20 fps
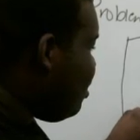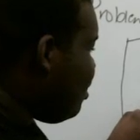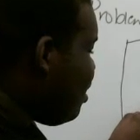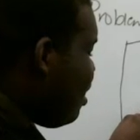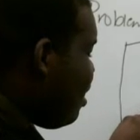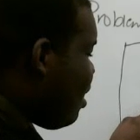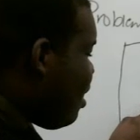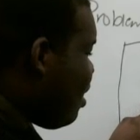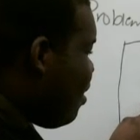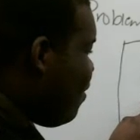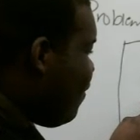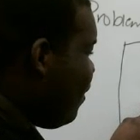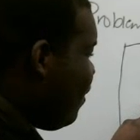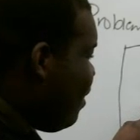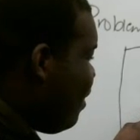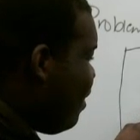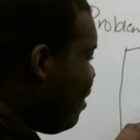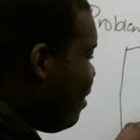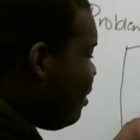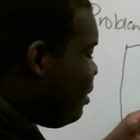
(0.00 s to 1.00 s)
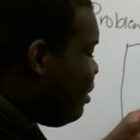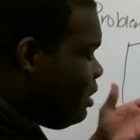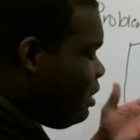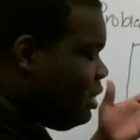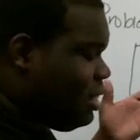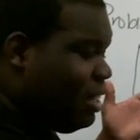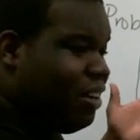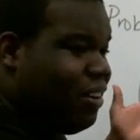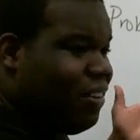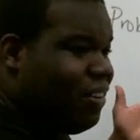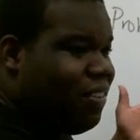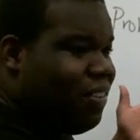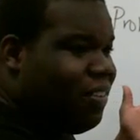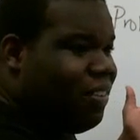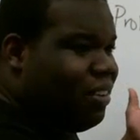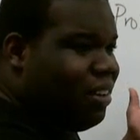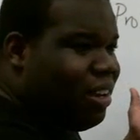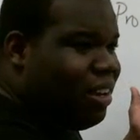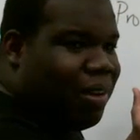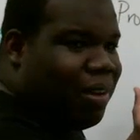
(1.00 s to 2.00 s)
I go here, so
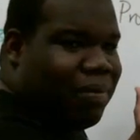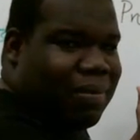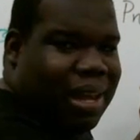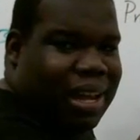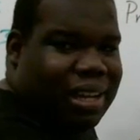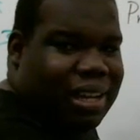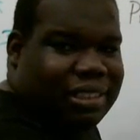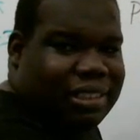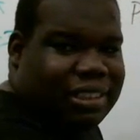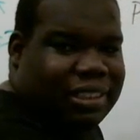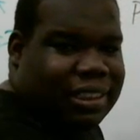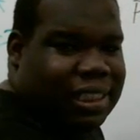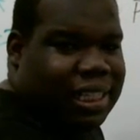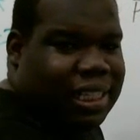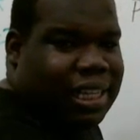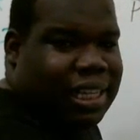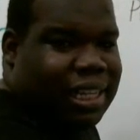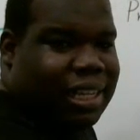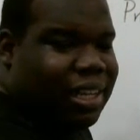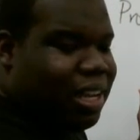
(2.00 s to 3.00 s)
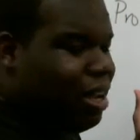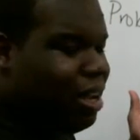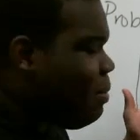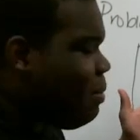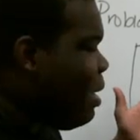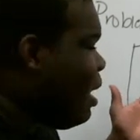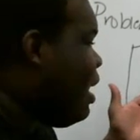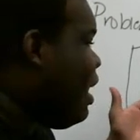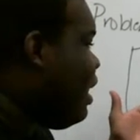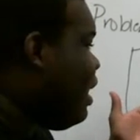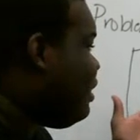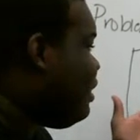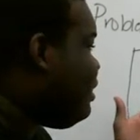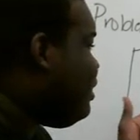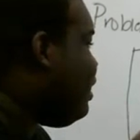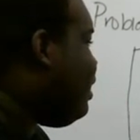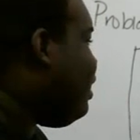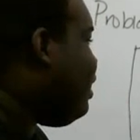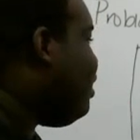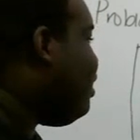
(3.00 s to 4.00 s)
I'm not at a
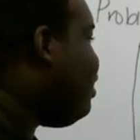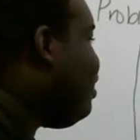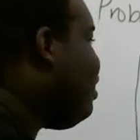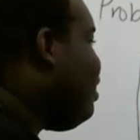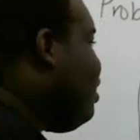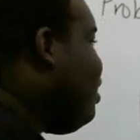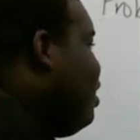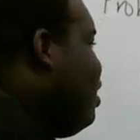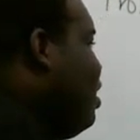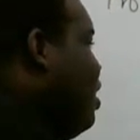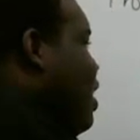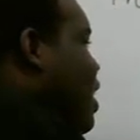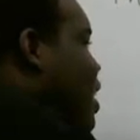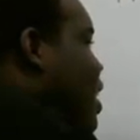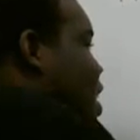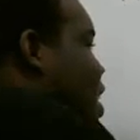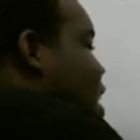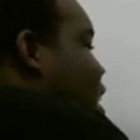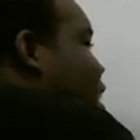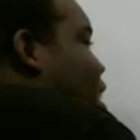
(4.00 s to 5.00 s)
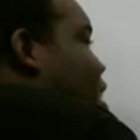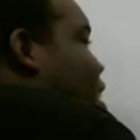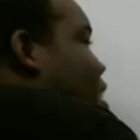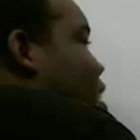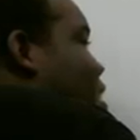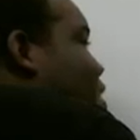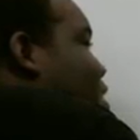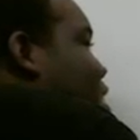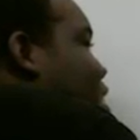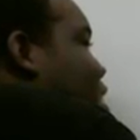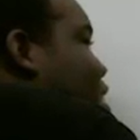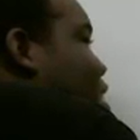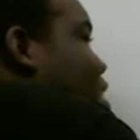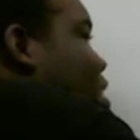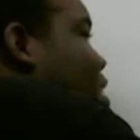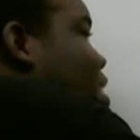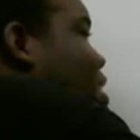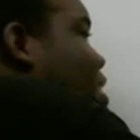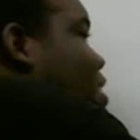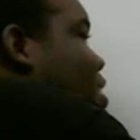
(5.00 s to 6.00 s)
C. And now I could go
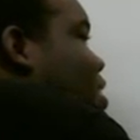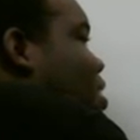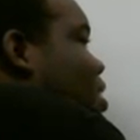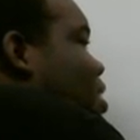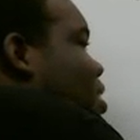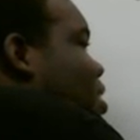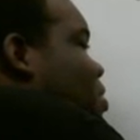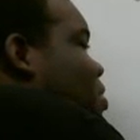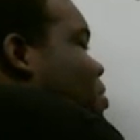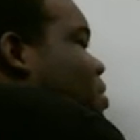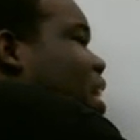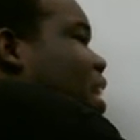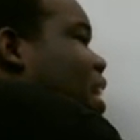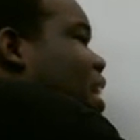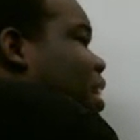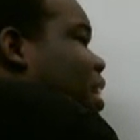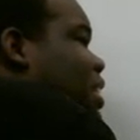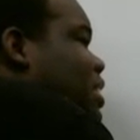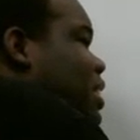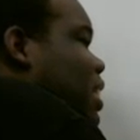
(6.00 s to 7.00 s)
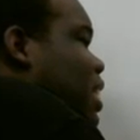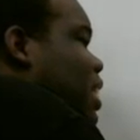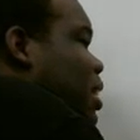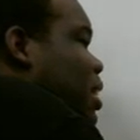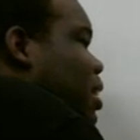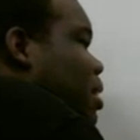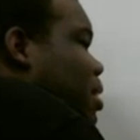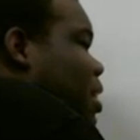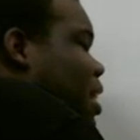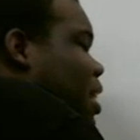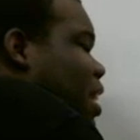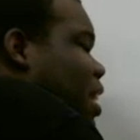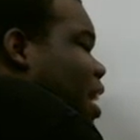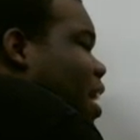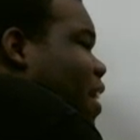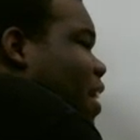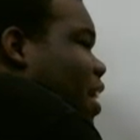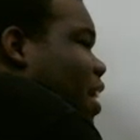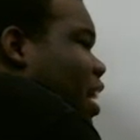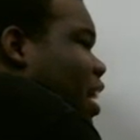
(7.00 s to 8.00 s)
here, I'm not at a C. And
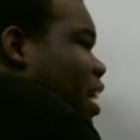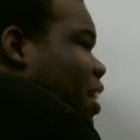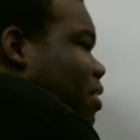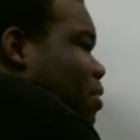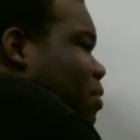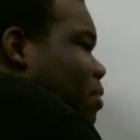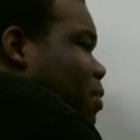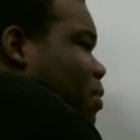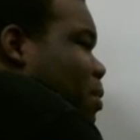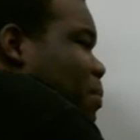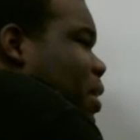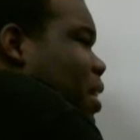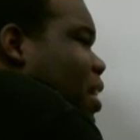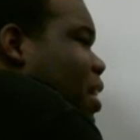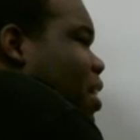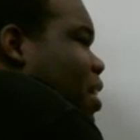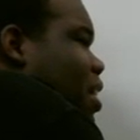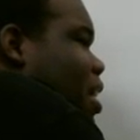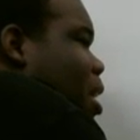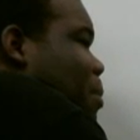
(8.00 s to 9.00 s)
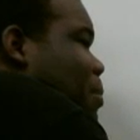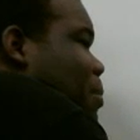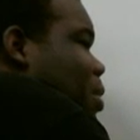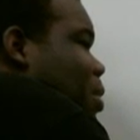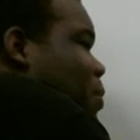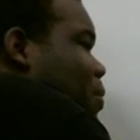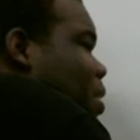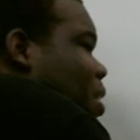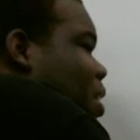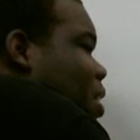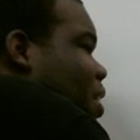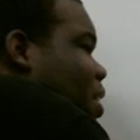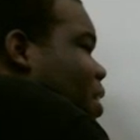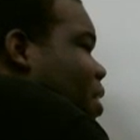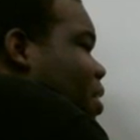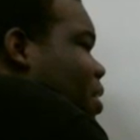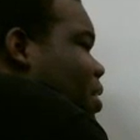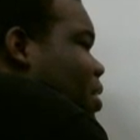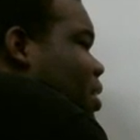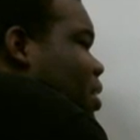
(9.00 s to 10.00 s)
now from here, I move here.
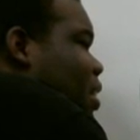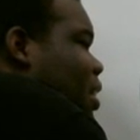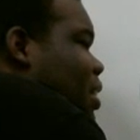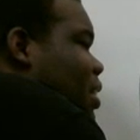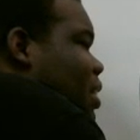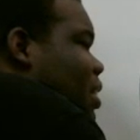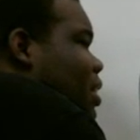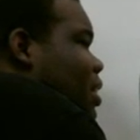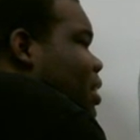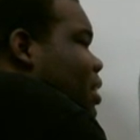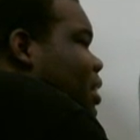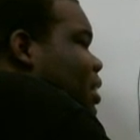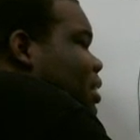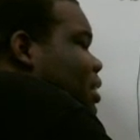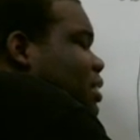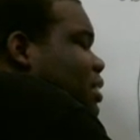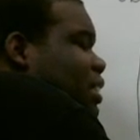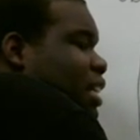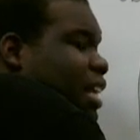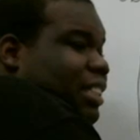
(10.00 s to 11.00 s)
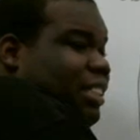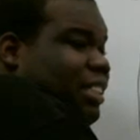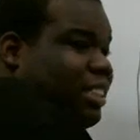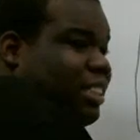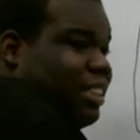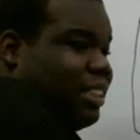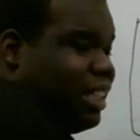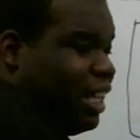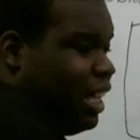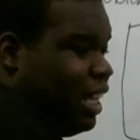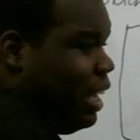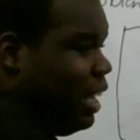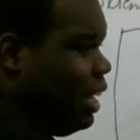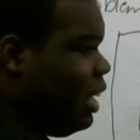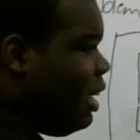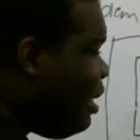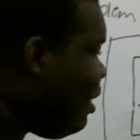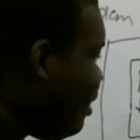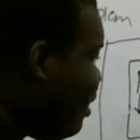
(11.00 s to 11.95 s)
So that's a C.